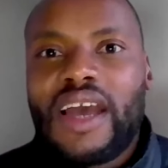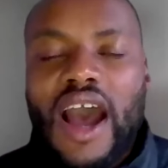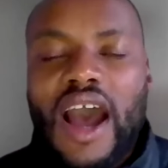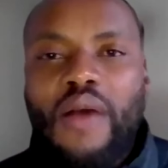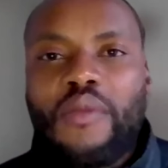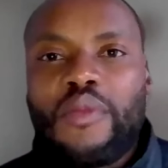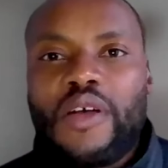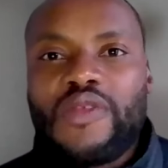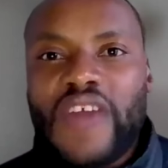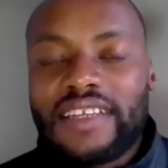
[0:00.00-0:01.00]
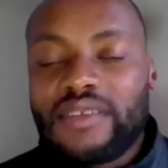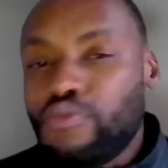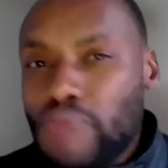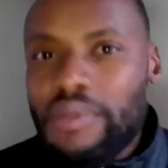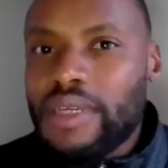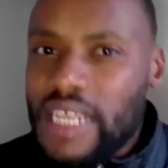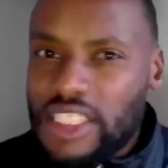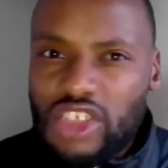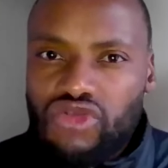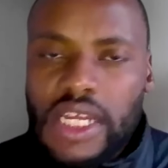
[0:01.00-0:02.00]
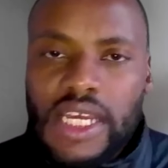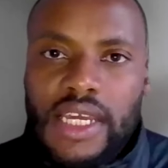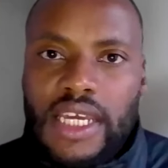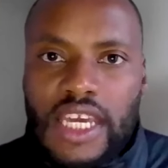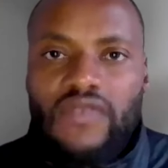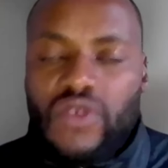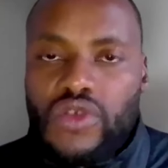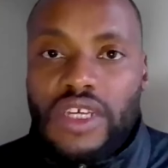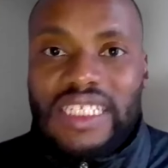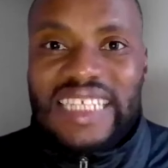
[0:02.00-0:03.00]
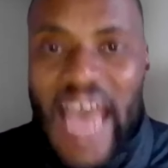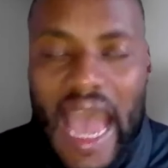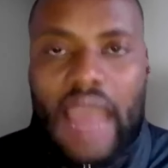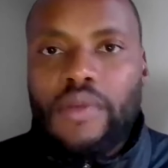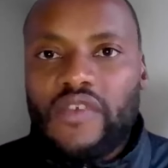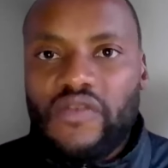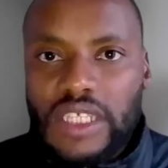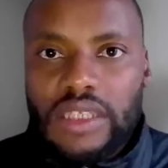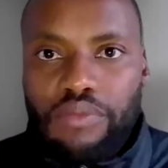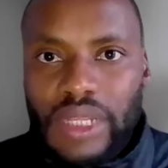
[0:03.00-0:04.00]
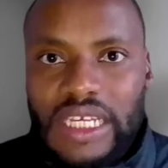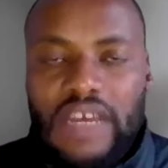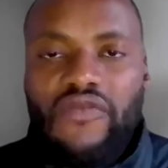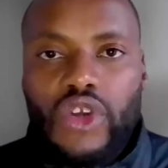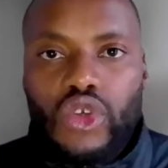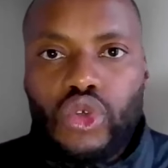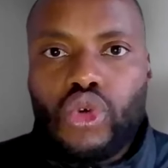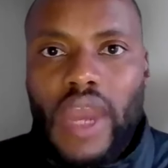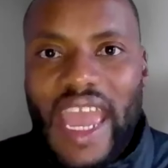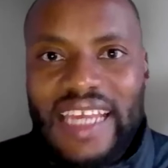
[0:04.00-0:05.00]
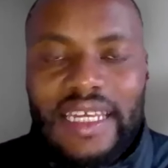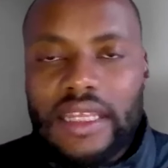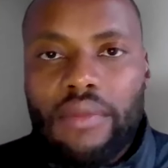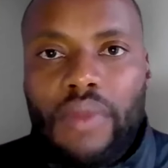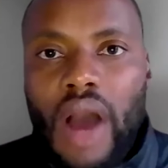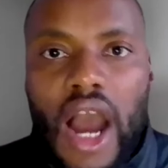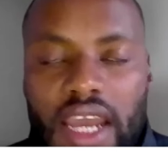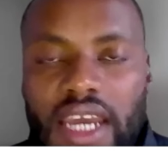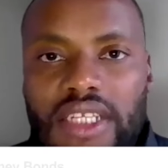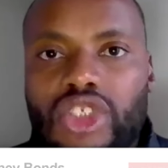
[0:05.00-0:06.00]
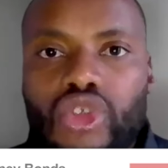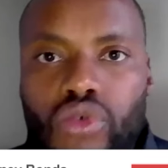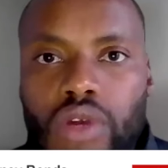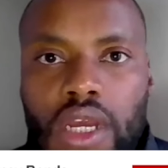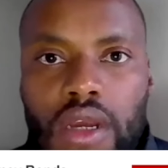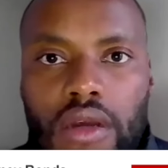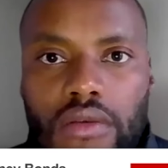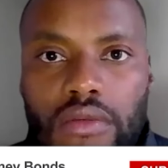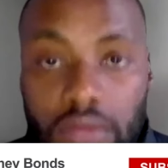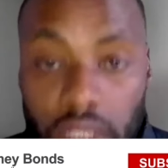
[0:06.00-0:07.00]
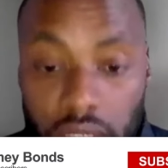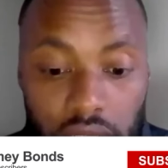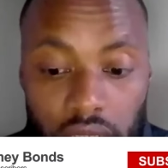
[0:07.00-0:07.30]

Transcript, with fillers: um, that maybe doesn't really give you the time and flexibility for you to enter the market during the,